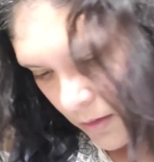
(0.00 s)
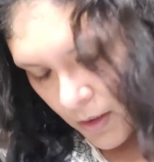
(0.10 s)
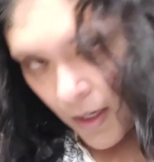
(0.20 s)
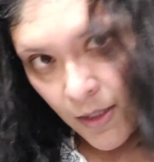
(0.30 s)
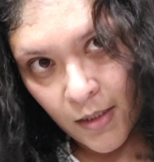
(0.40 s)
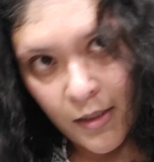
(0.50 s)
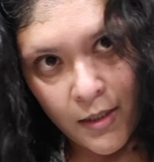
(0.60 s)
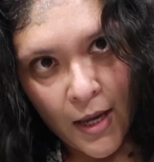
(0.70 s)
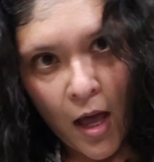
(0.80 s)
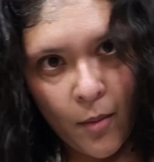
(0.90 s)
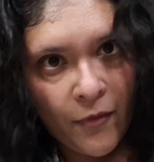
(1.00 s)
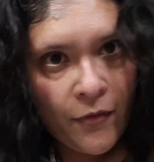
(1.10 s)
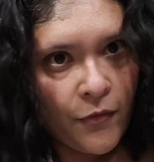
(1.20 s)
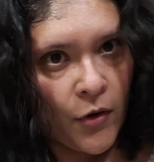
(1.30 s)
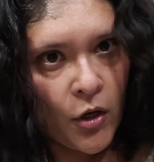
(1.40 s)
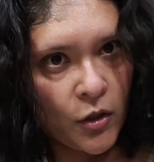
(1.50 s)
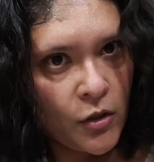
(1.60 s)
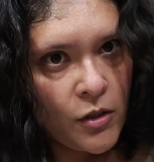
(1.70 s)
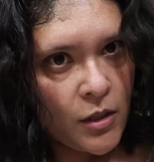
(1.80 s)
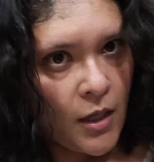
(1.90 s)
dye the scalp
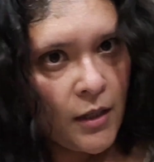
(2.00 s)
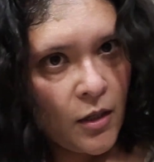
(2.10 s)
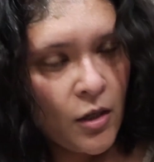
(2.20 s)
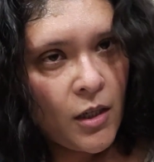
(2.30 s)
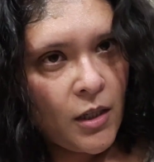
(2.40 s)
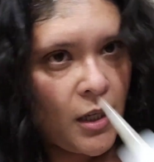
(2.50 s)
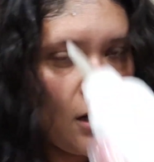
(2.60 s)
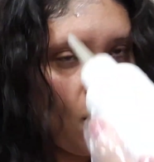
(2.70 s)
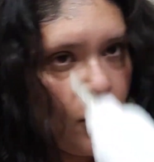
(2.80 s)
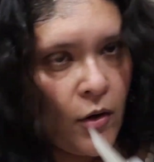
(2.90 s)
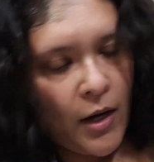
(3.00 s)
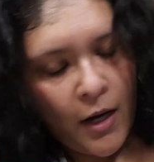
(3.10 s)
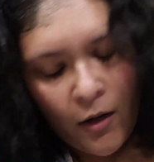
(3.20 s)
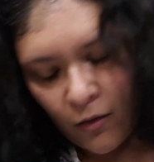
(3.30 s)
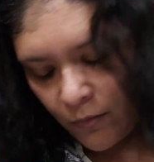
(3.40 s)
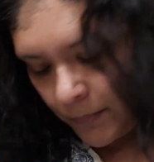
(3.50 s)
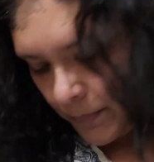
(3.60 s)
first, and then you're going to get all your hair.